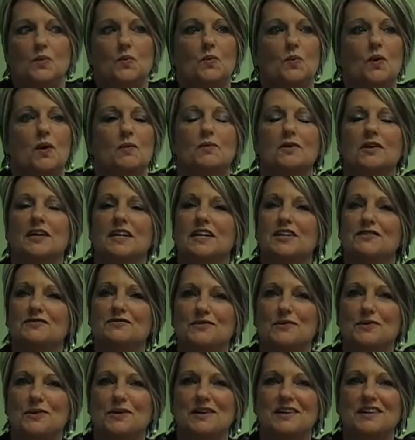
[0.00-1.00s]
What we're here
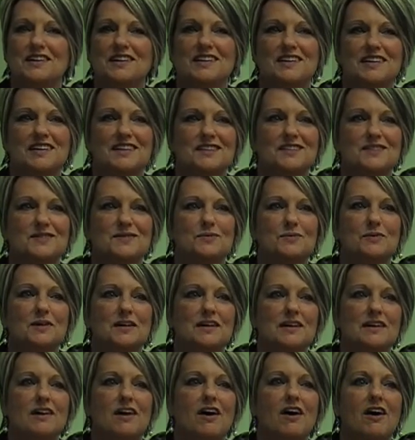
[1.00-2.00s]
for is
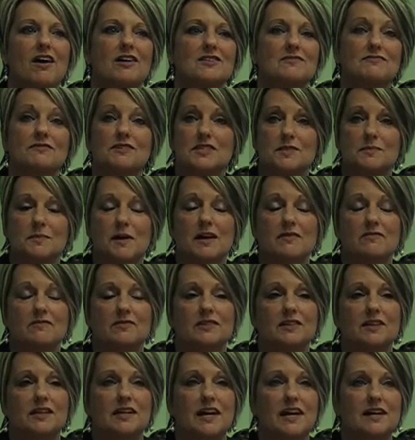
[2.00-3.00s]
we are
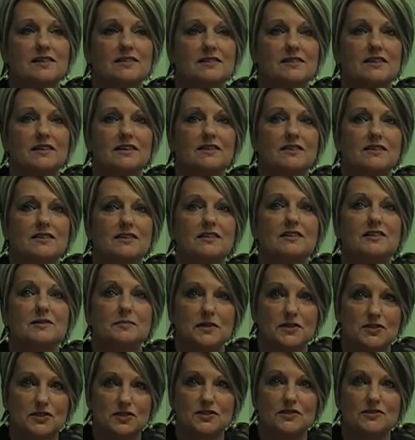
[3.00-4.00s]
respectfully asking the
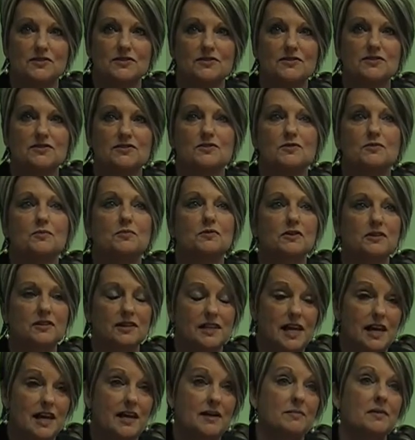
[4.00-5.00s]
commissioners to
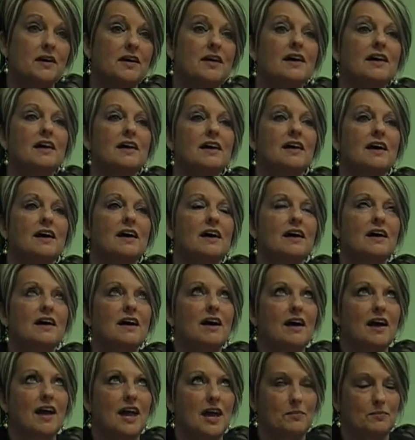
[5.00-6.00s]
proclaim
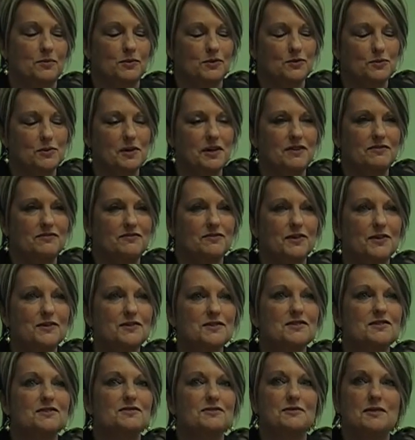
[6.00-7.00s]
April
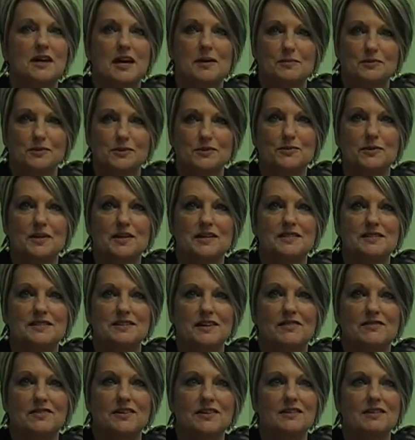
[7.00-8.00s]
21st through April
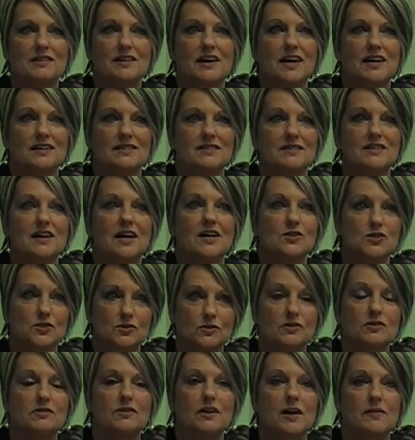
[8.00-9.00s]
27th as
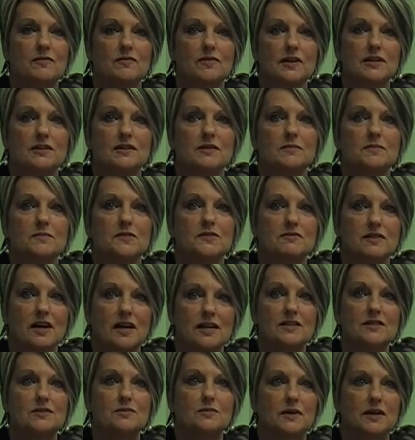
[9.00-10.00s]
National Crime Victims'
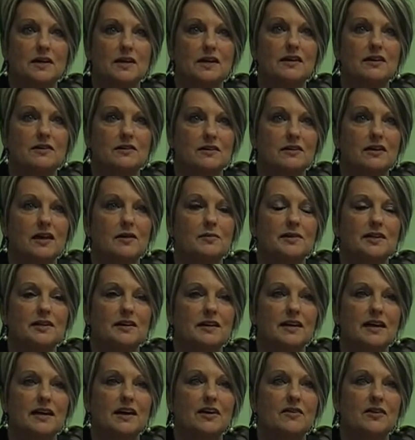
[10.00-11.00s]
Rights Week here in
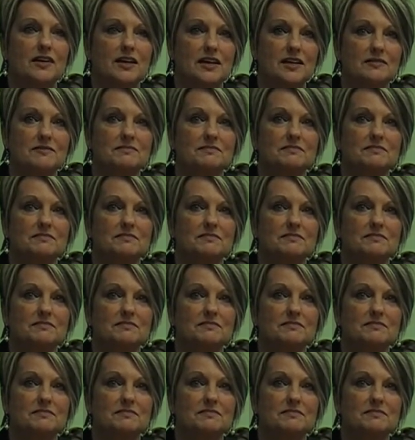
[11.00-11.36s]
Lebanon County.